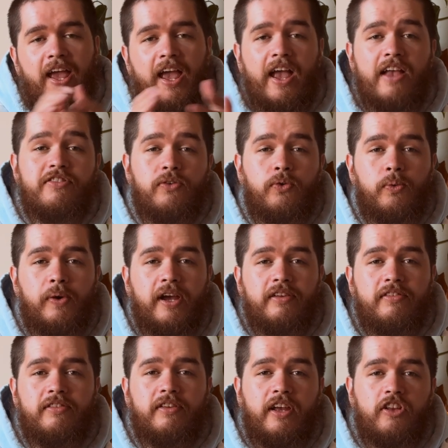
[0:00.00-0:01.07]
As
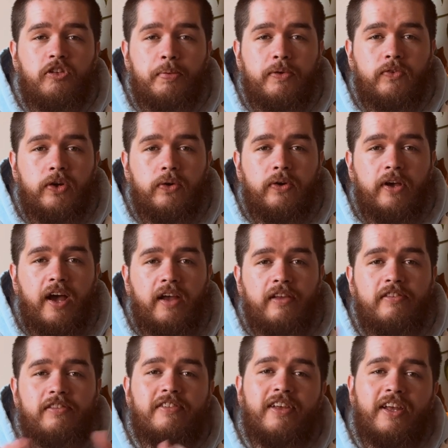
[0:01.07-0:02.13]
always, it's been real,
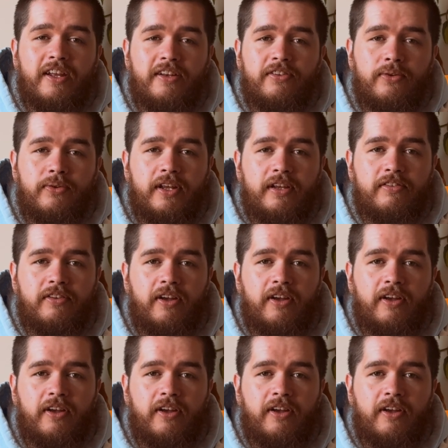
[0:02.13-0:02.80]
guys. Until next